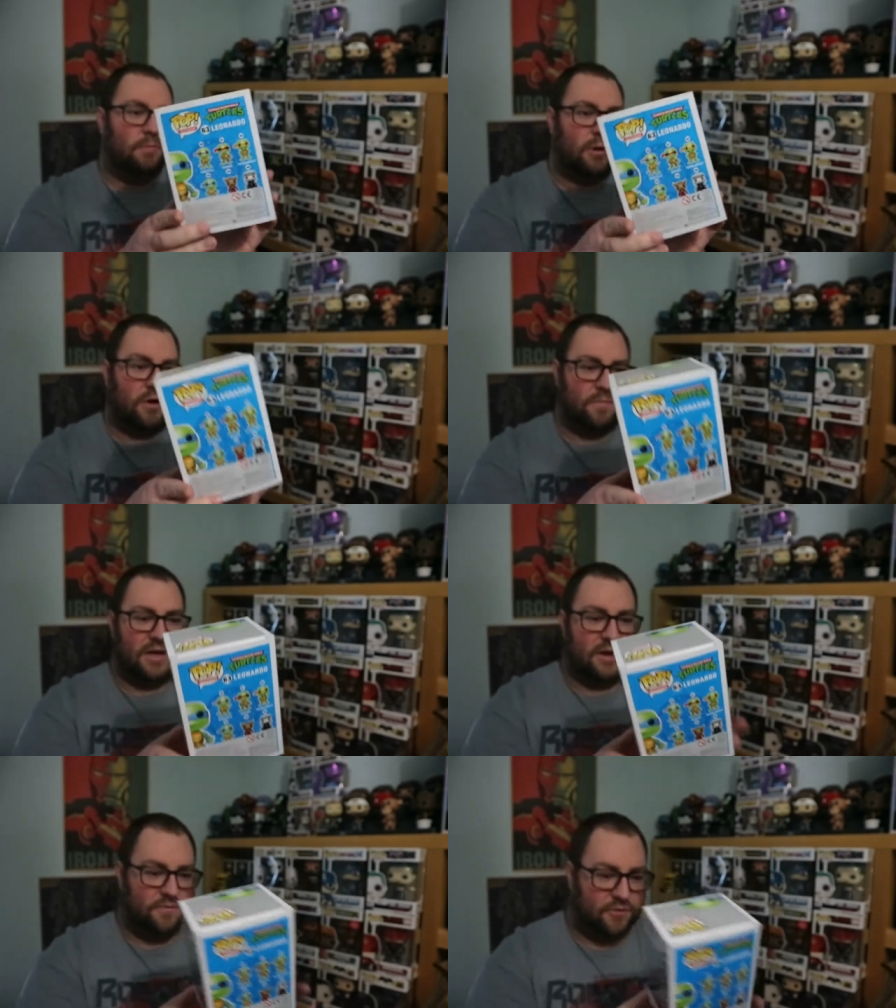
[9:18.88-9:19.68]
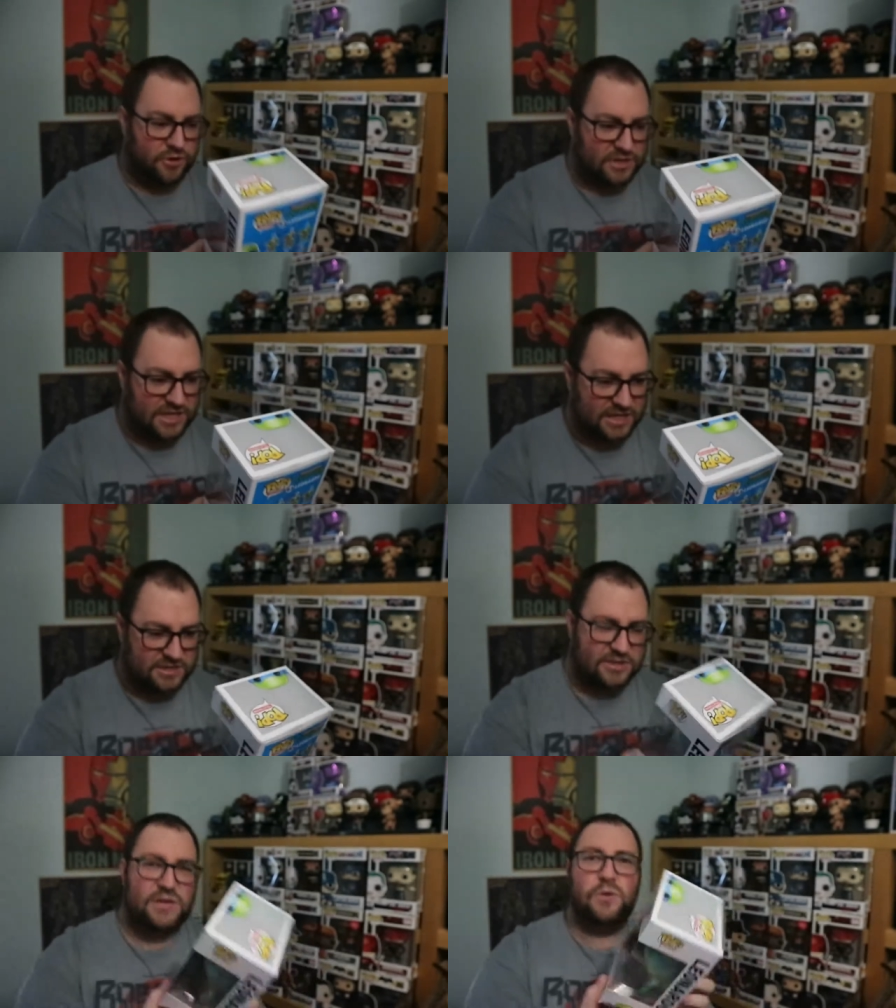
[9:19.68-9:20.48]
part of me kind of regrets that
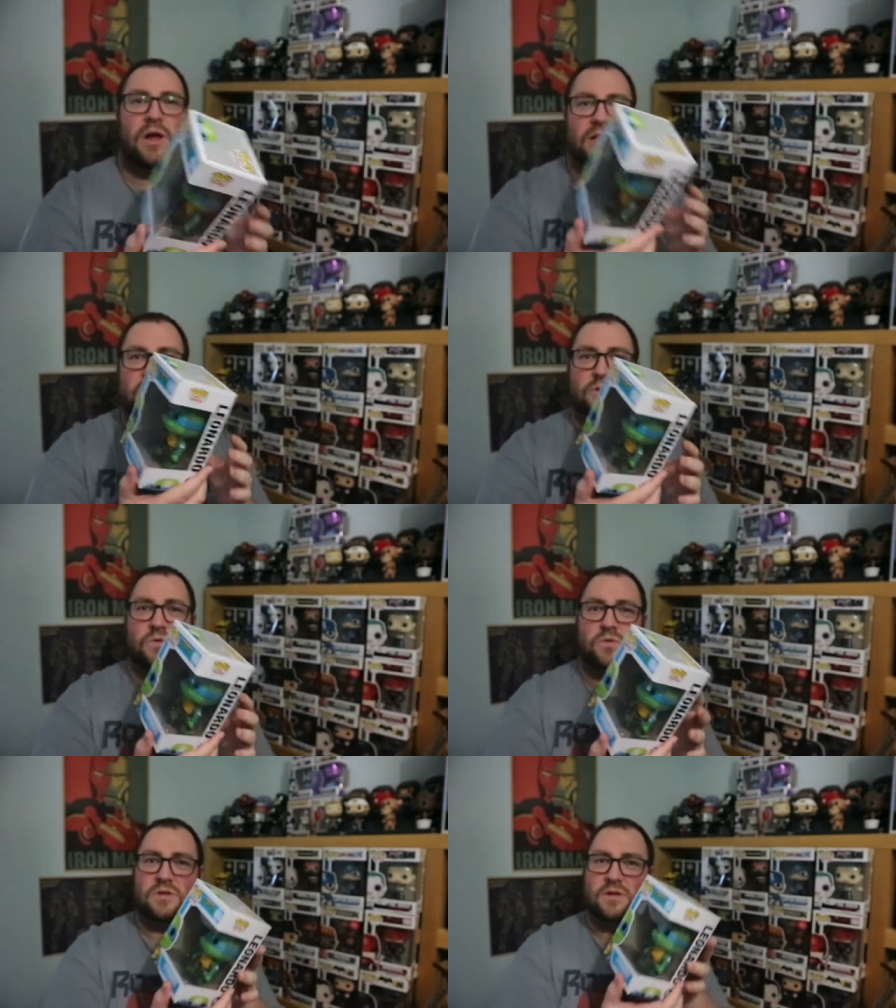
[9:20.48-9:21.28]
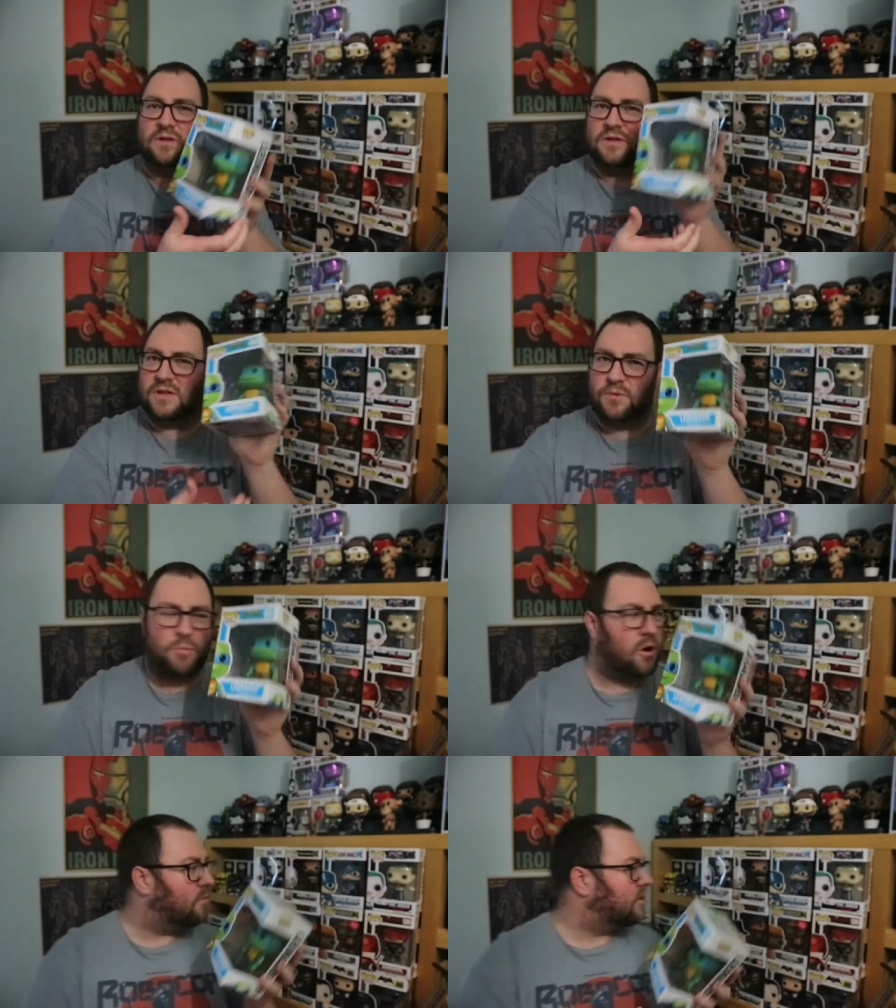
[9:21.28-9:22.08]
because I do like turtles. They were
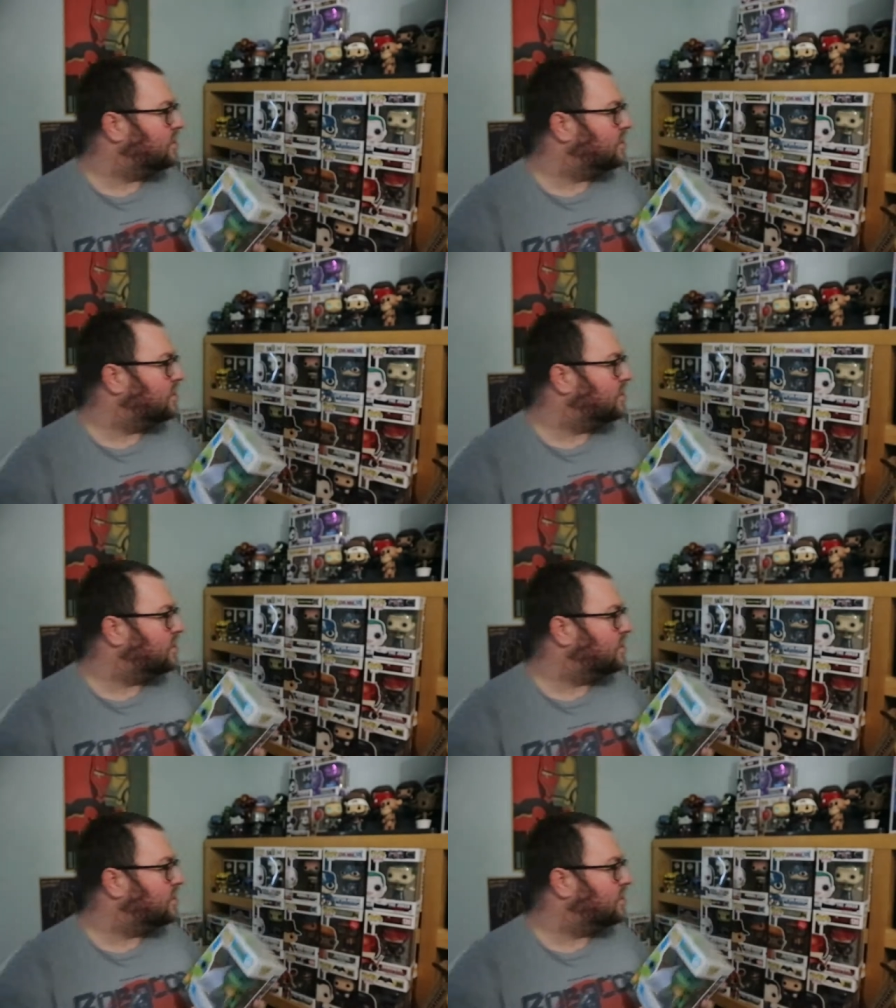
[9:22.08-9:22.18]
part of my